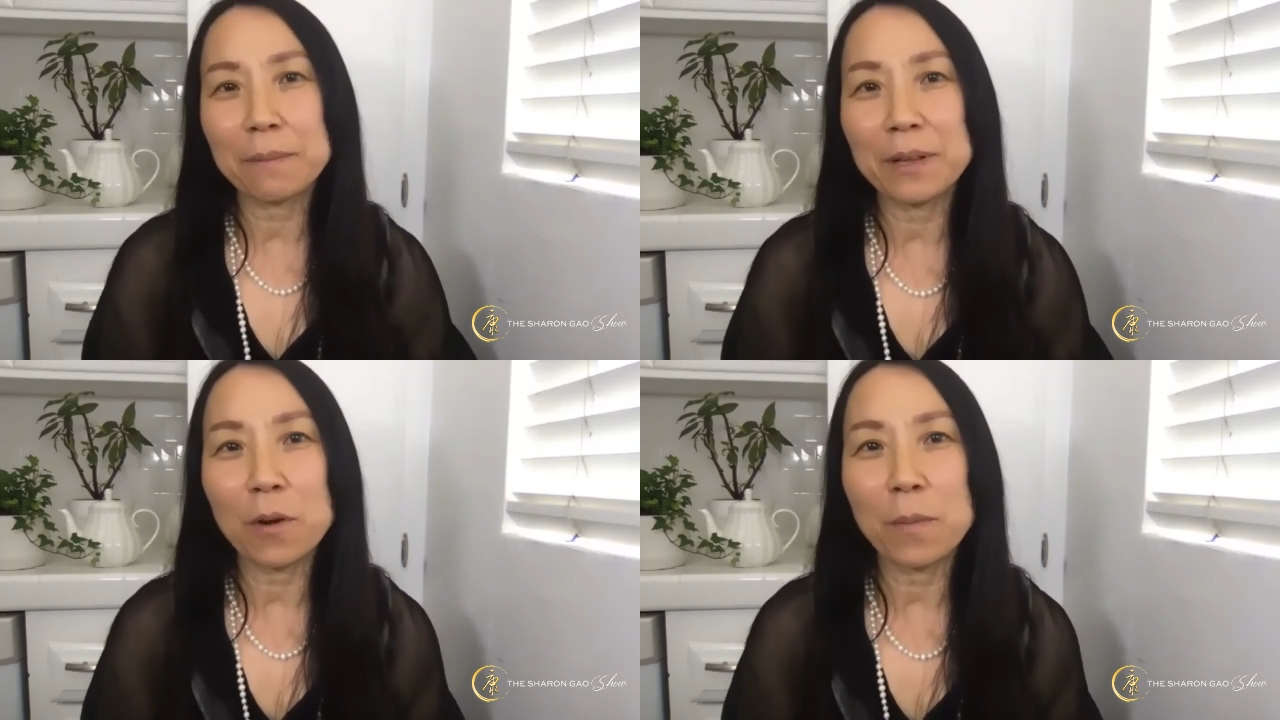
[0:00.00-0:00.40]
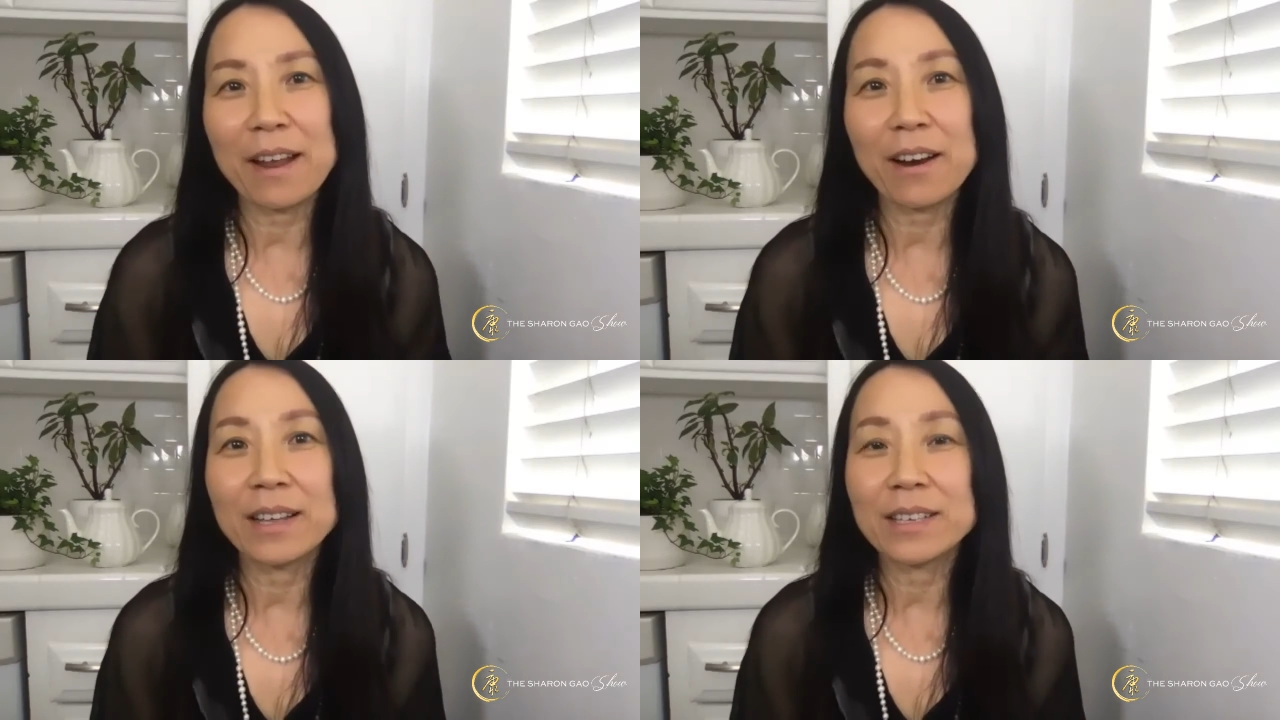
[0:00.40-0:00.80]
and no
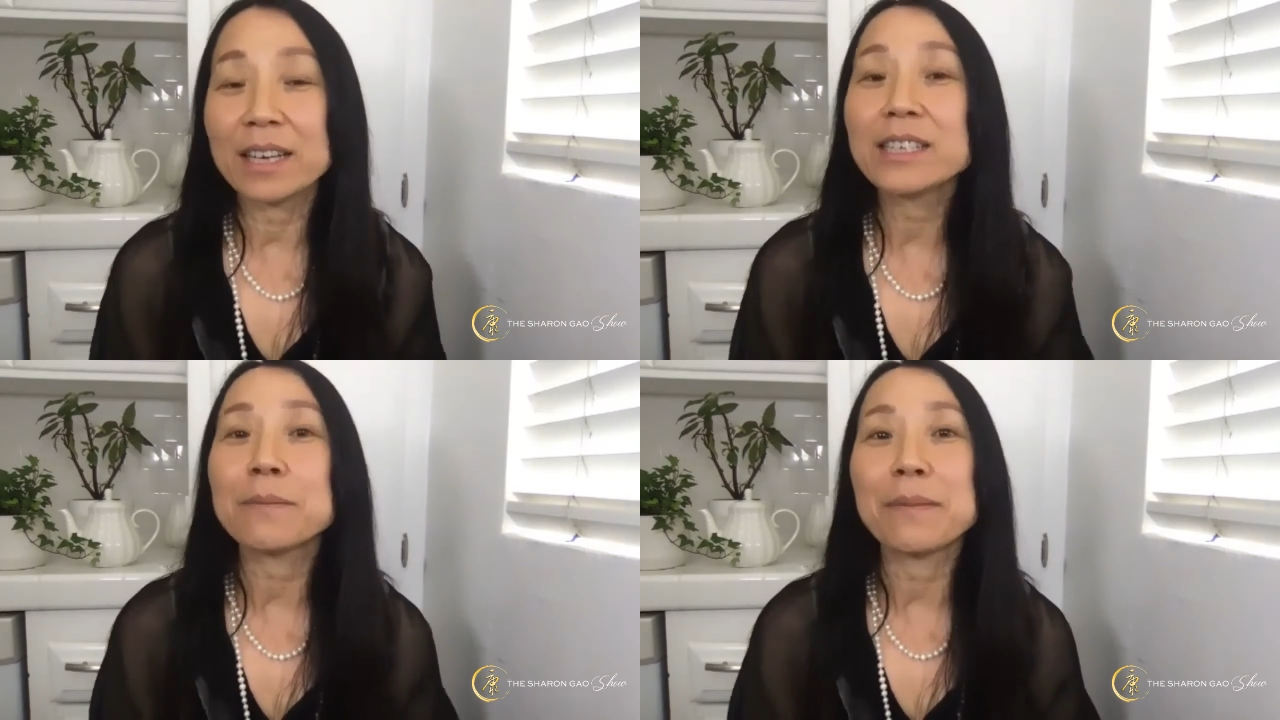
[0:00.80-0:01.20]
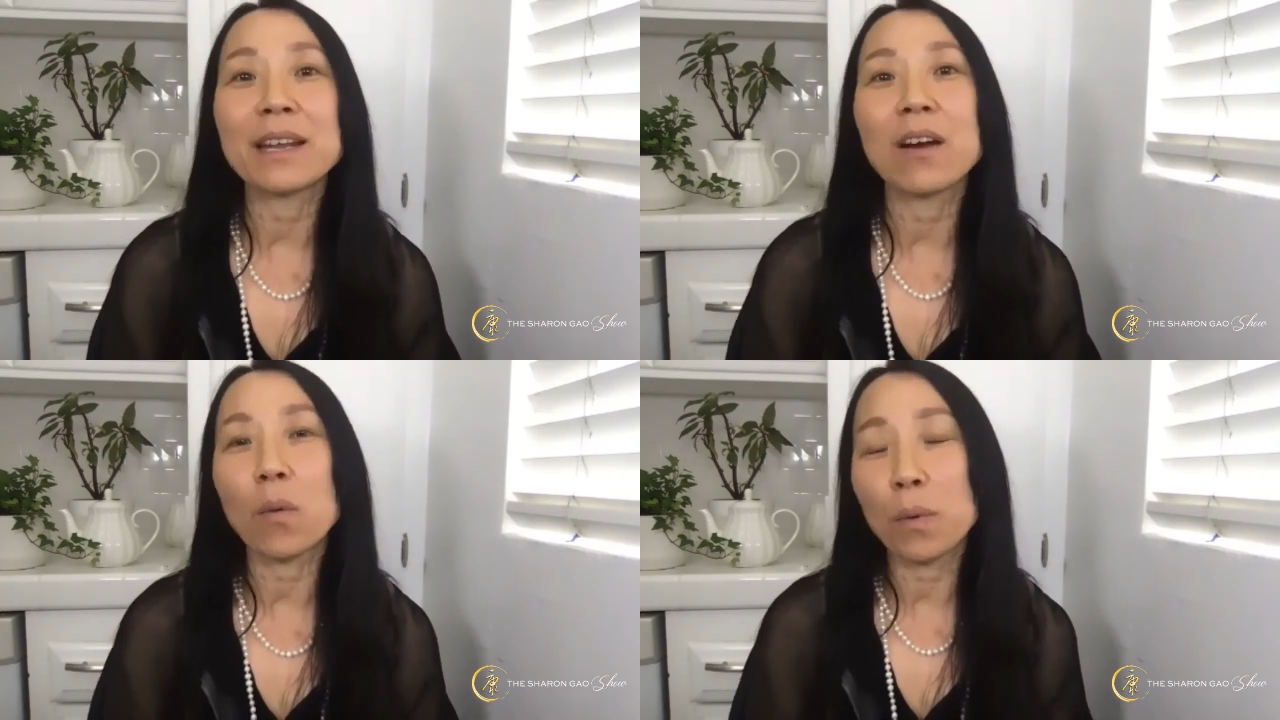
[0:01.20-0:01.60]
matter it's
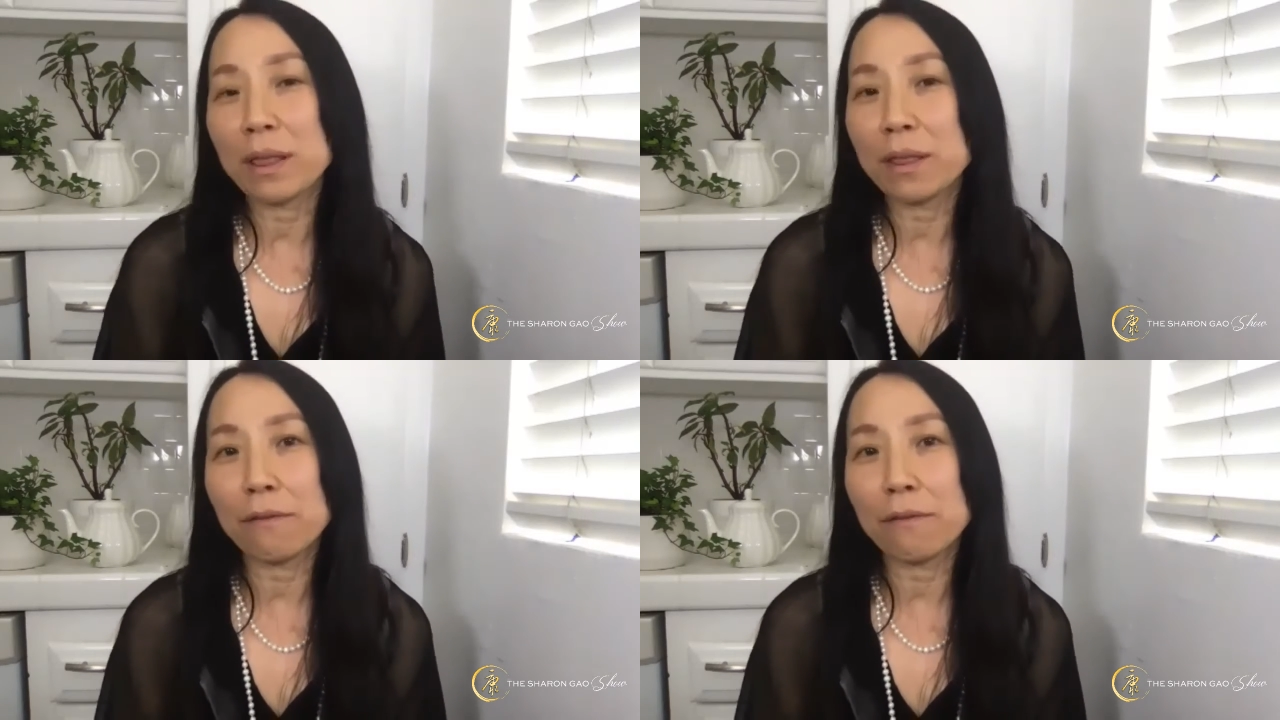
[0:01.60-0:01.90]
intimate or with the